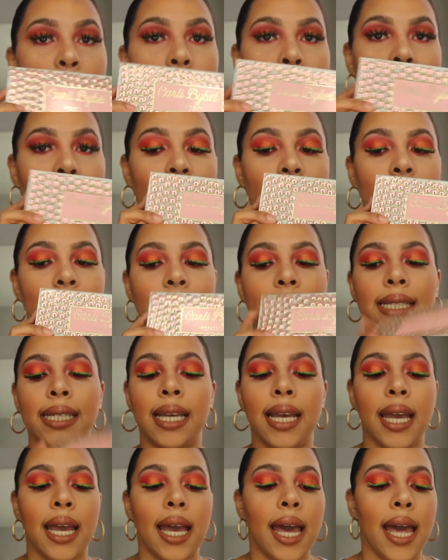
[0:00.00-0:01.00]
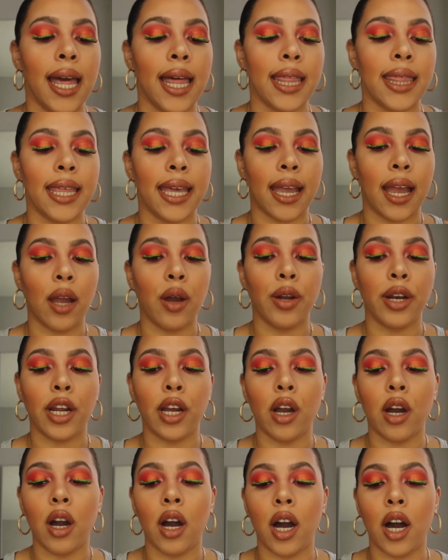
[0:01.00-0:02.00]
palette. Then I'm gonna
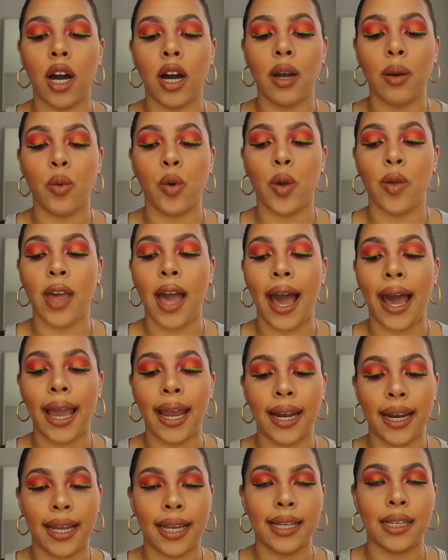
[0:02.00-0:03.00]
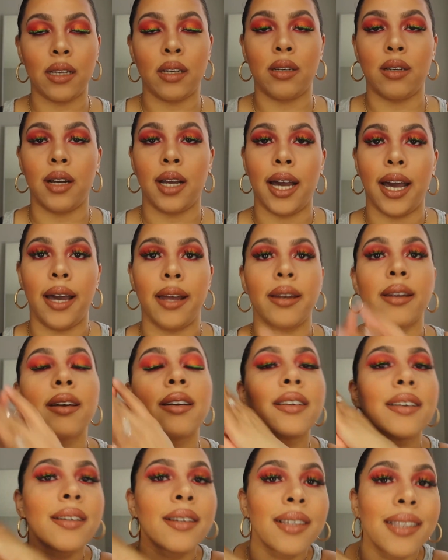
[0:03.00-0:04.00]
go on with highlight. Oh god,
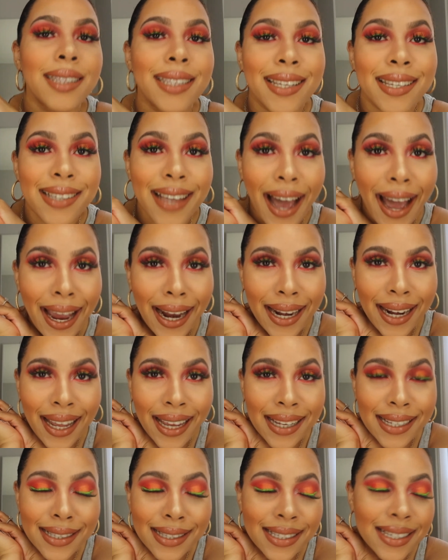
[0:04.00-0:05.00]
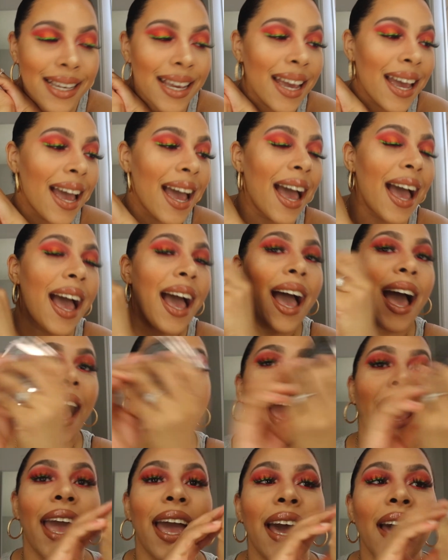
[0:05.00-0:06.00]
this highlight,
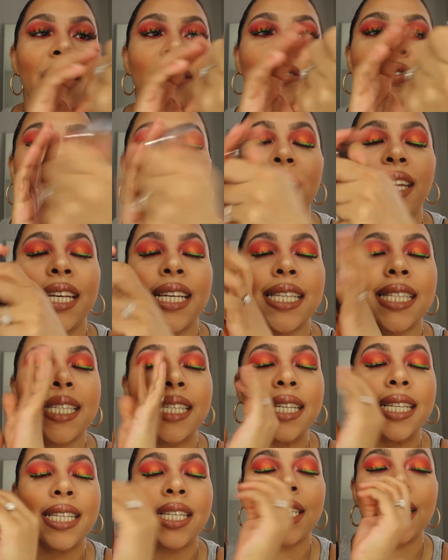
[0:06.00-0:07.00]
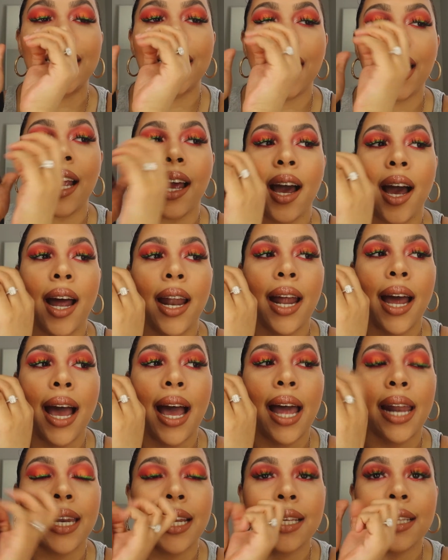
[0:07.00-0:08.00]
I had this since
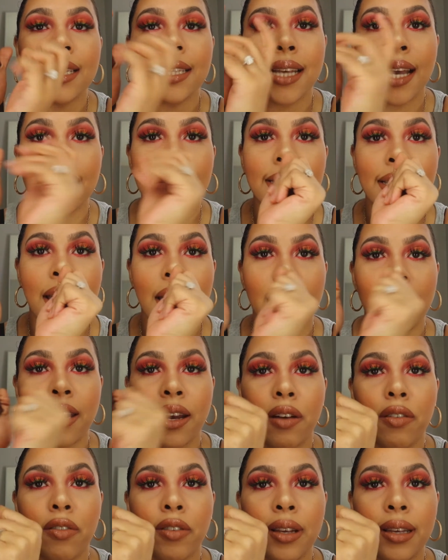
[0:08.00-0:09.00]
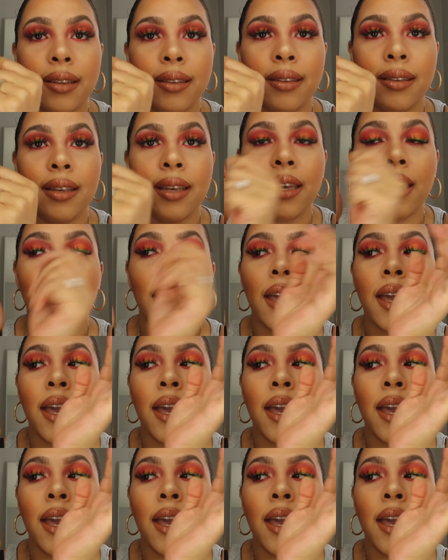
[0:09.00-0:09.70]
Anastasia and Narisi